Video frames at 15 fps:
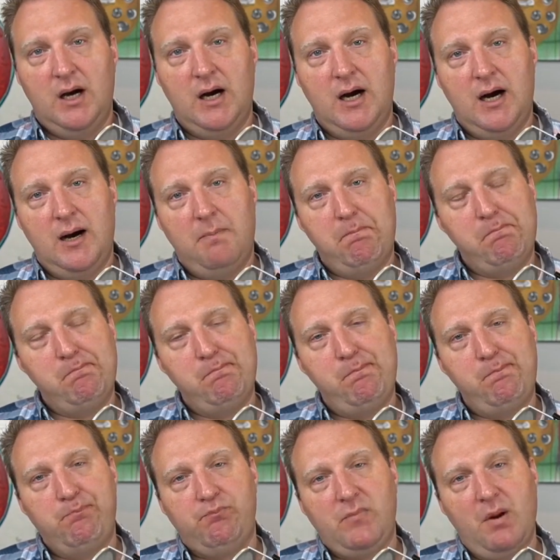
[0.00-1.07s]
Um,
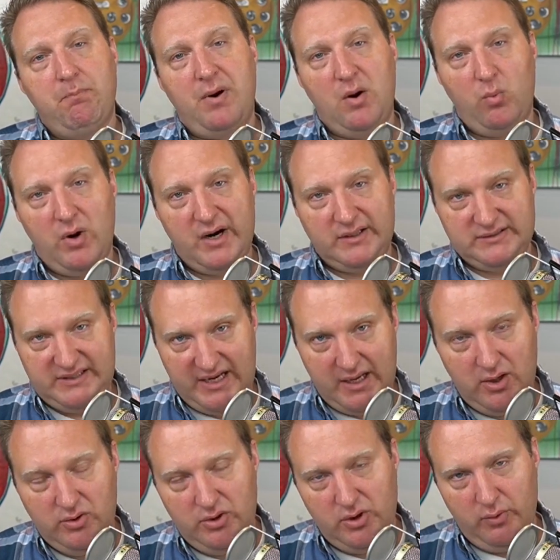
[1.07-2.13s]
but what I'll
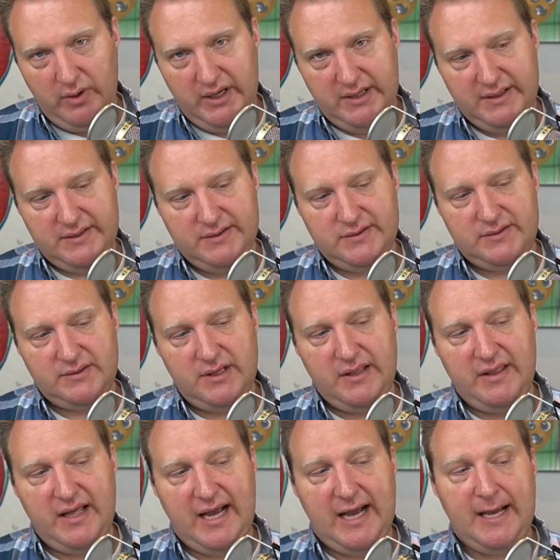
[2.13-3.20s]
tell you is
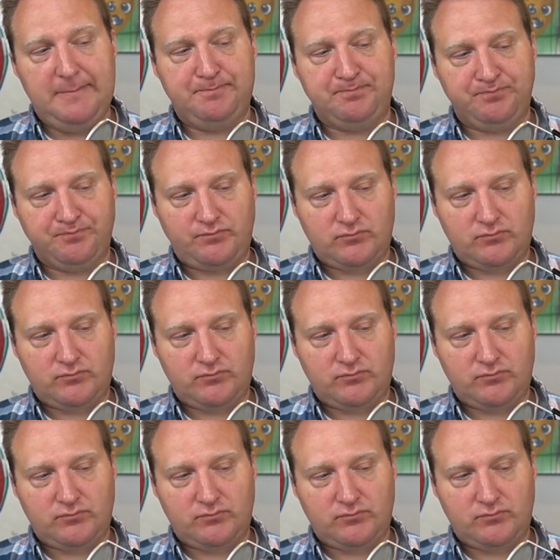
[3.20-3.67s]
that